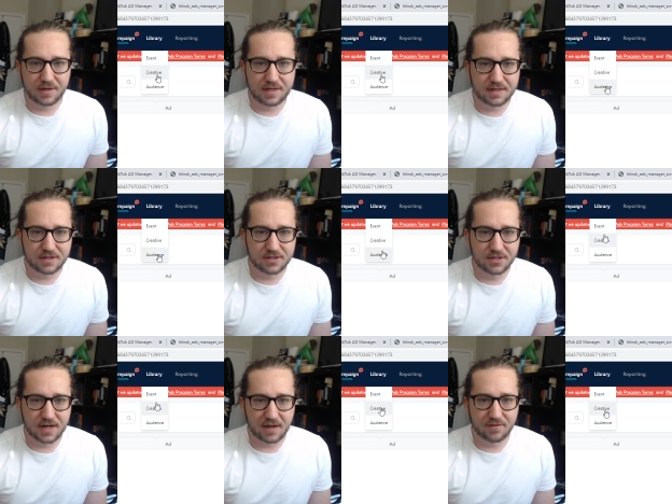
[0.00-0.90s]
here, so you
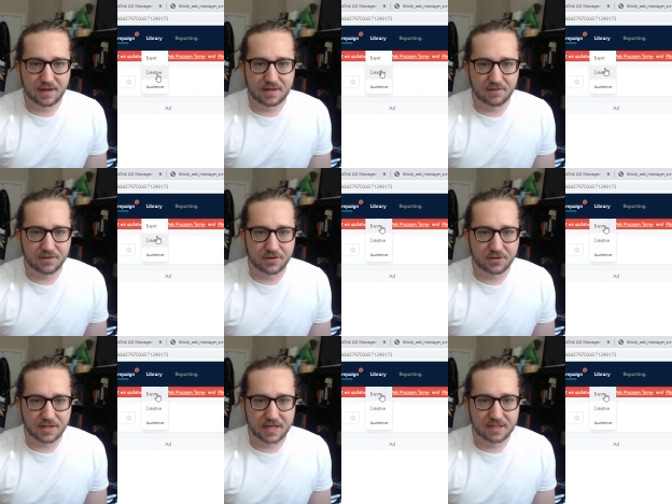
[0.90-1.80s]
can have like different
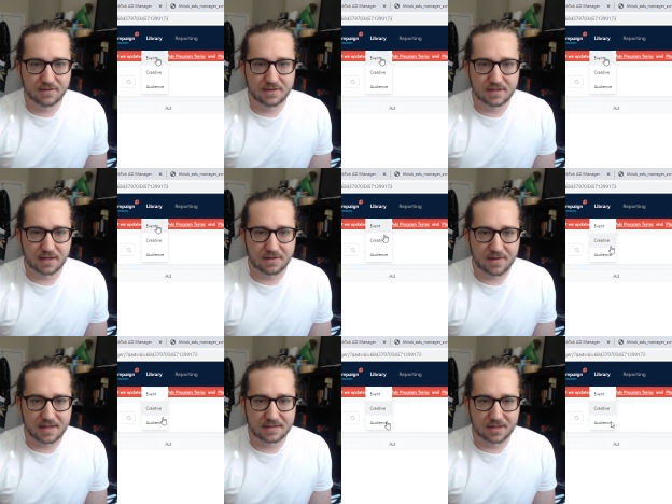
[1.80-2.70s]
creatives and
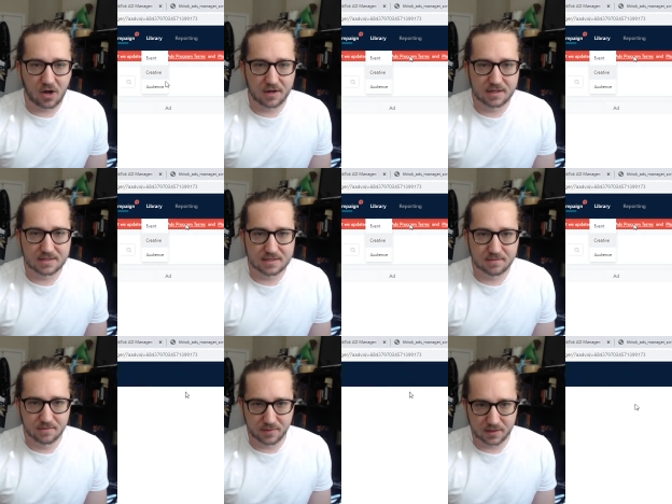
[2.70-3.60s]
events and audience
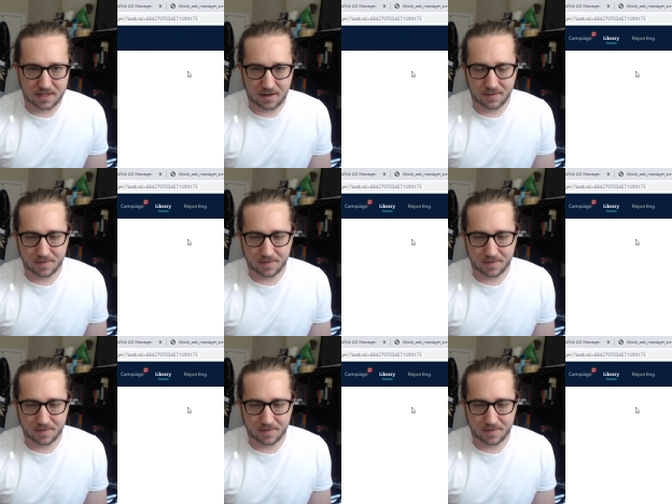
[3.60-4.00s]
built out.